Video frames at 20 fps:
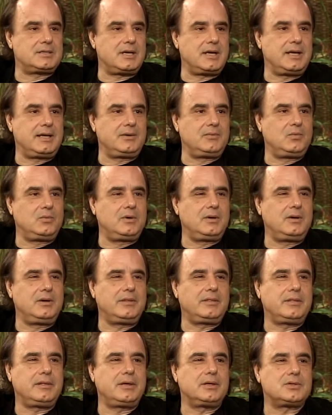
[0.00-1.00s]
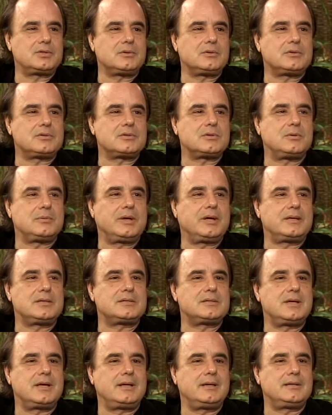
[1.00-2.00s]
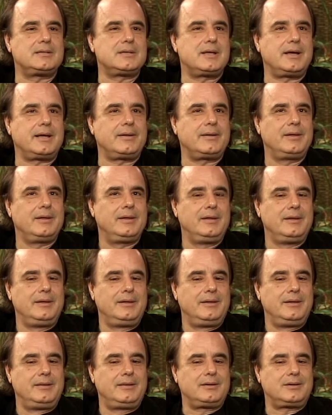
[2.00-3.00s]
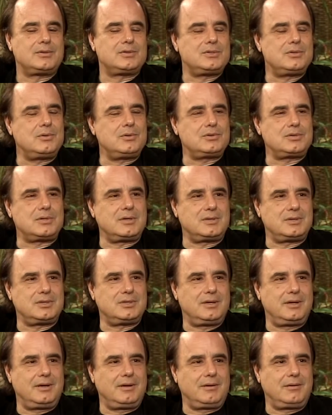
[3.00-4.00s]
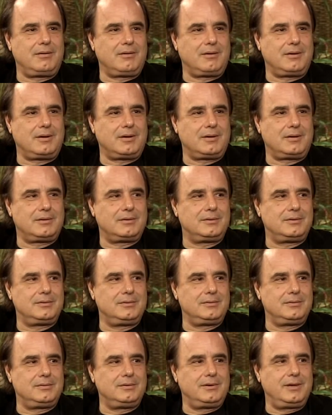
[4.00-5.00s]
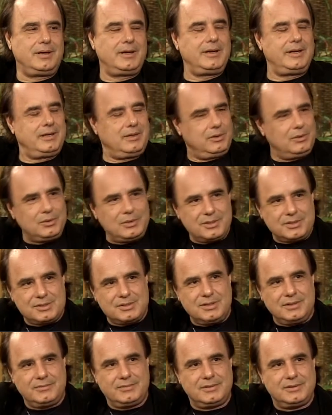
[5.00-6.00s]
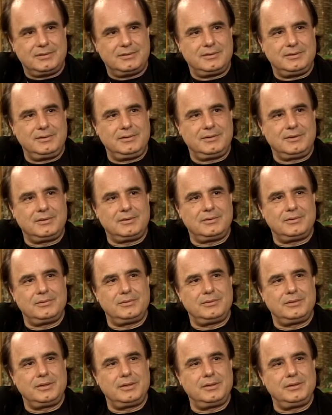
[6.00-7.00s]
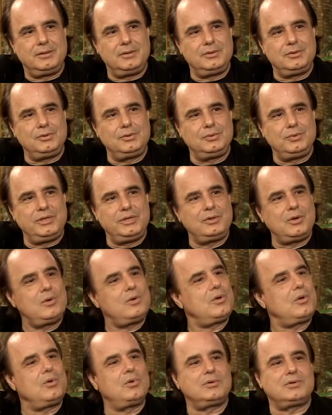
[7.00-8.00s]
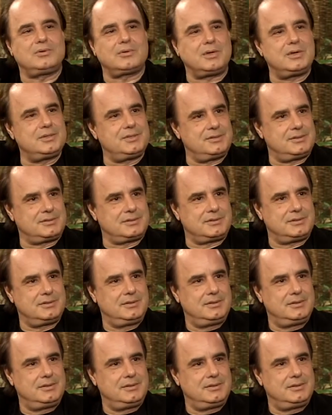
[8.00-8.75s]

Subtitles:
Zen, one of the things also about Zen is that there's no such thing in our, and including Stephen, you know, we don't hold grudges.